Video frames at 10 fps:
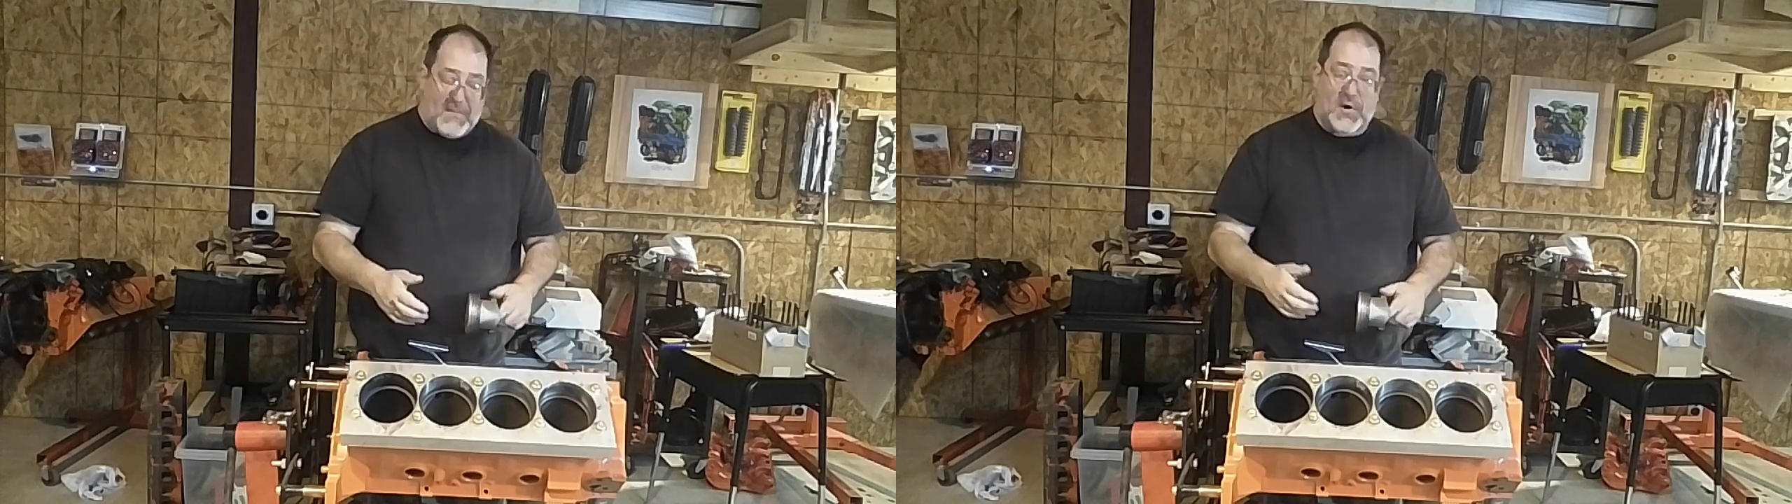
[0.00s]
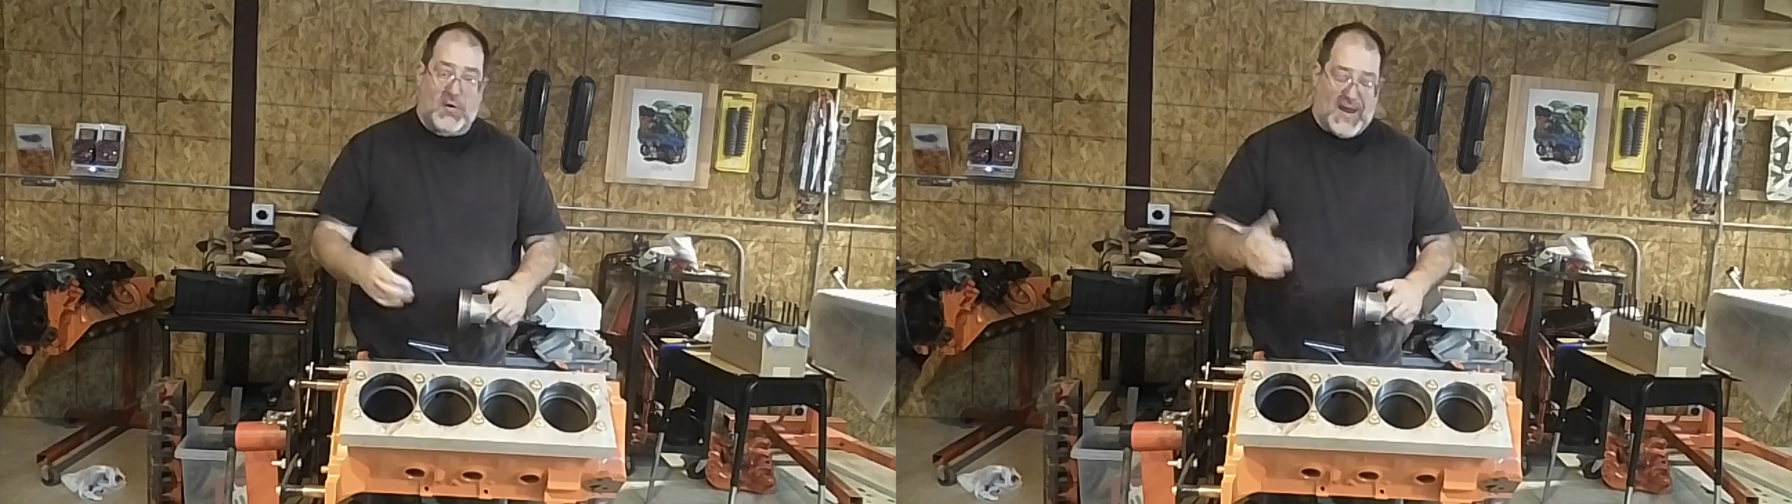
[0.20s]

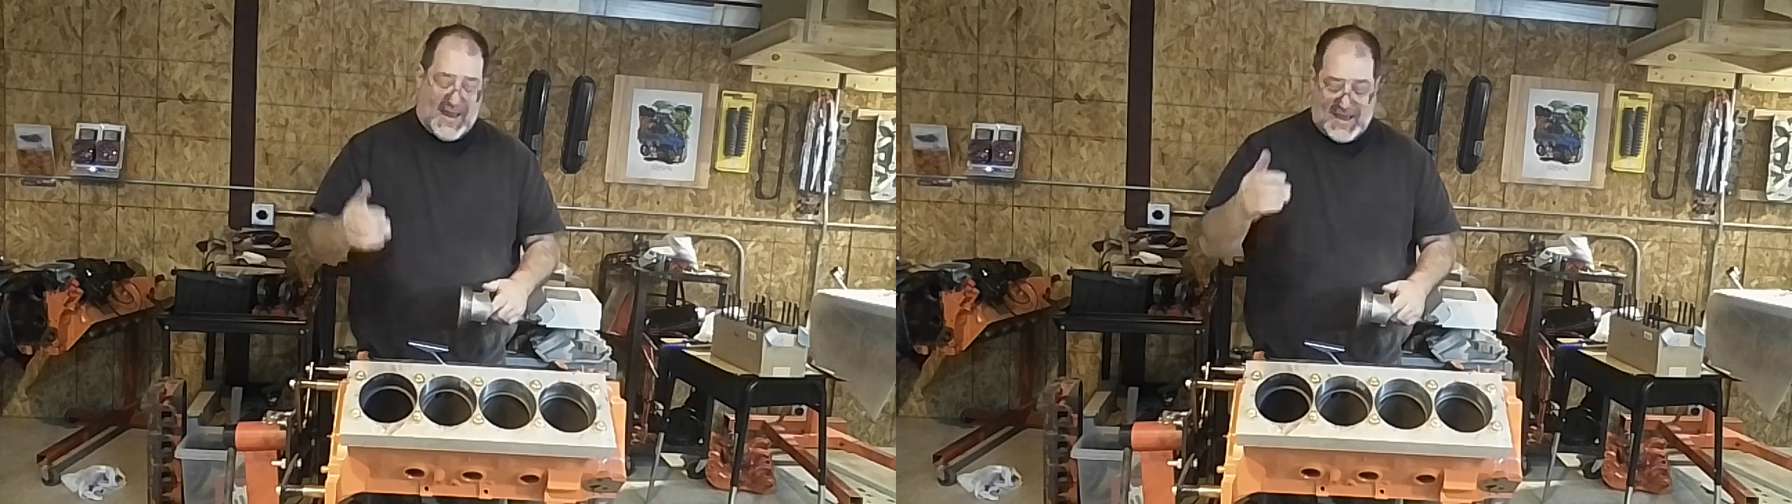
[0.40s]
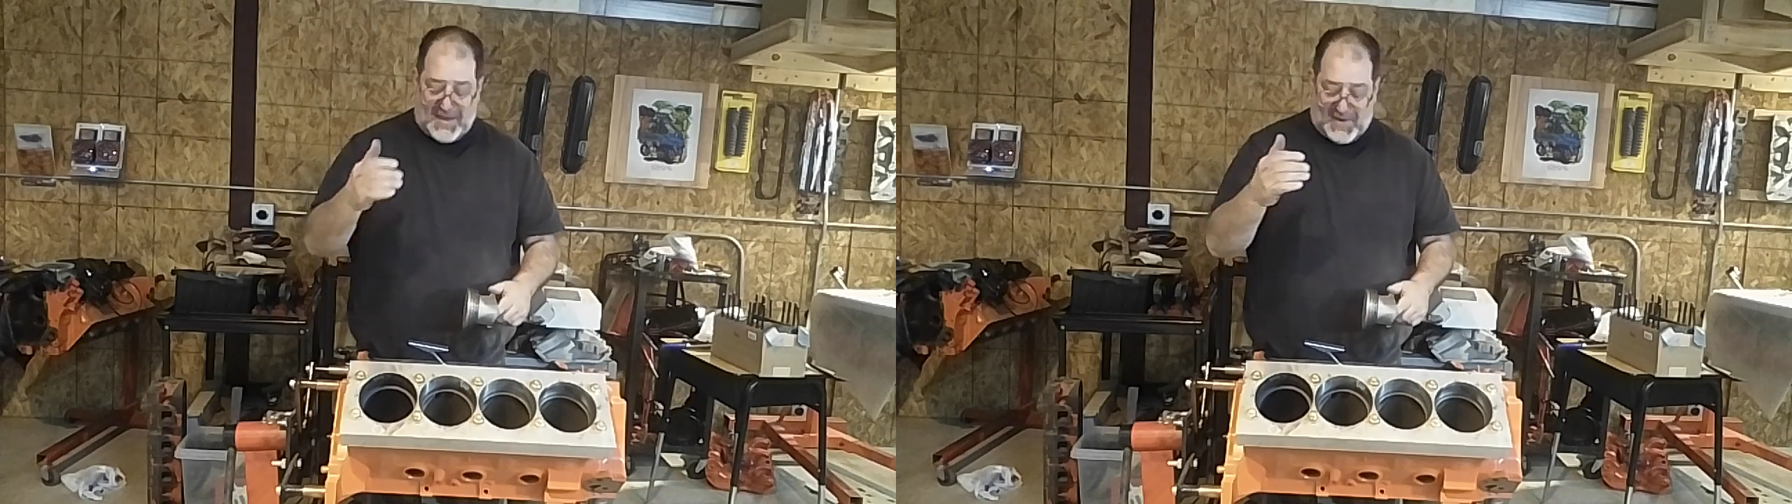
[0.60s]
mambo
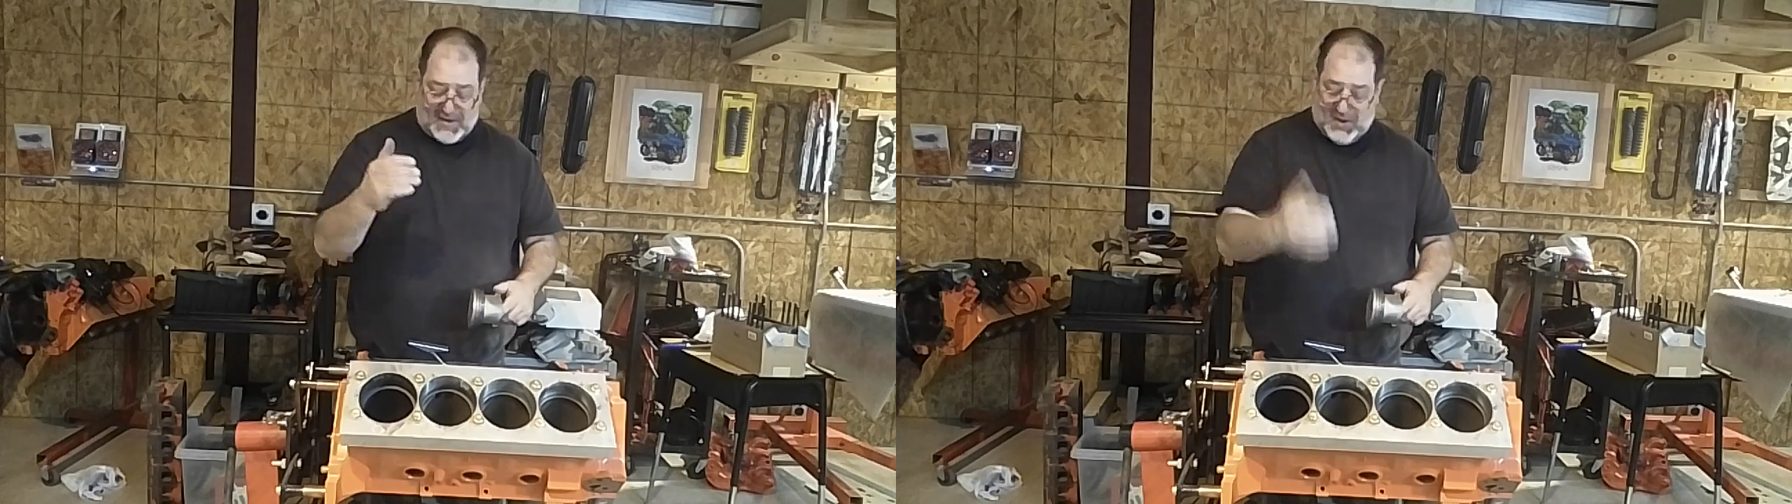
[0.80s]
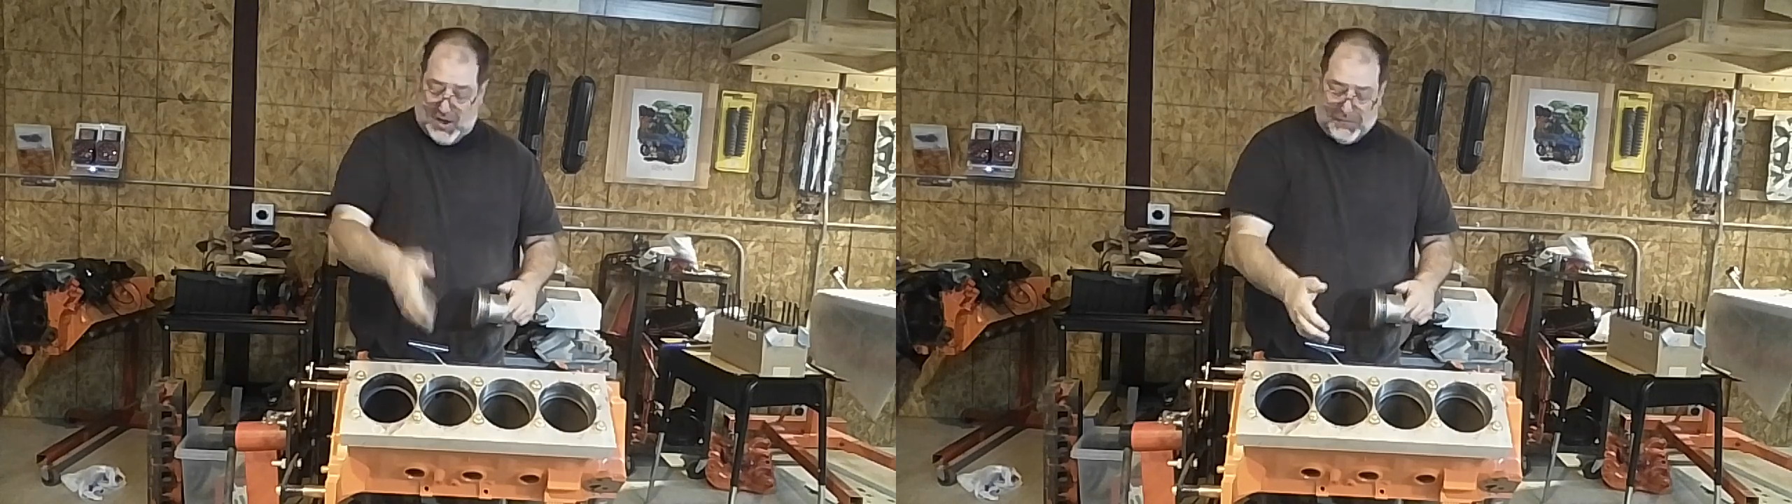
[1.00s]

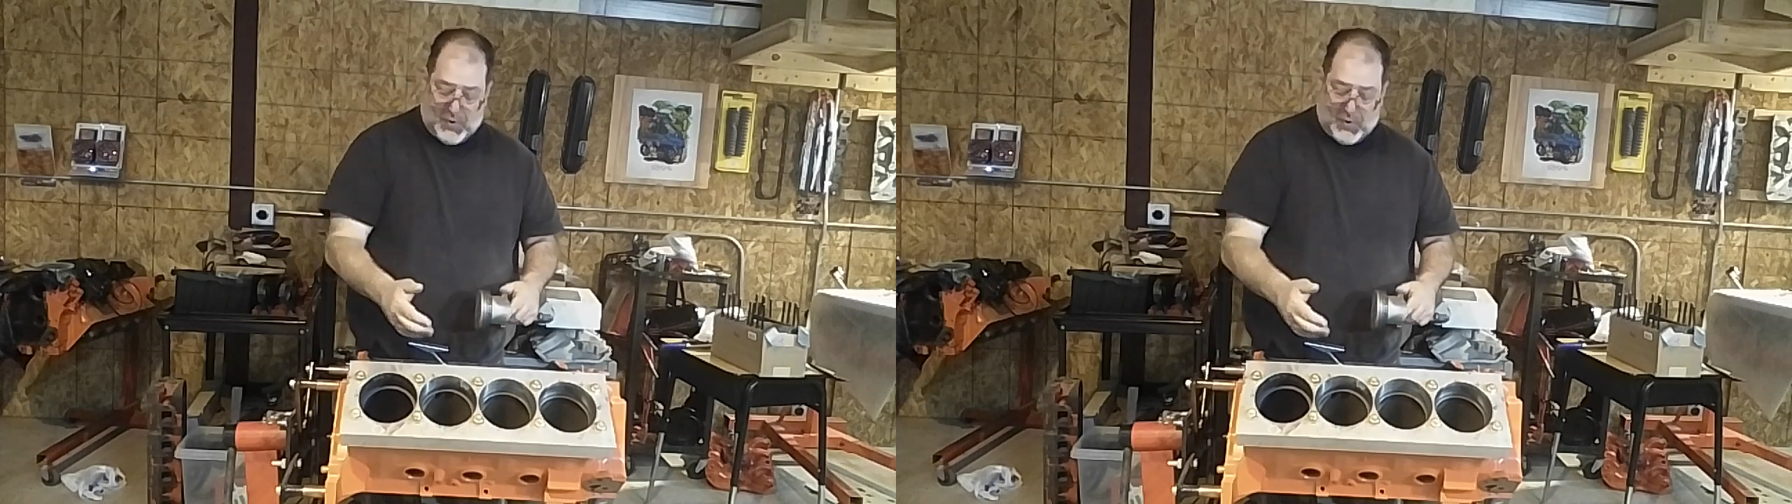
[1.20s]
cam and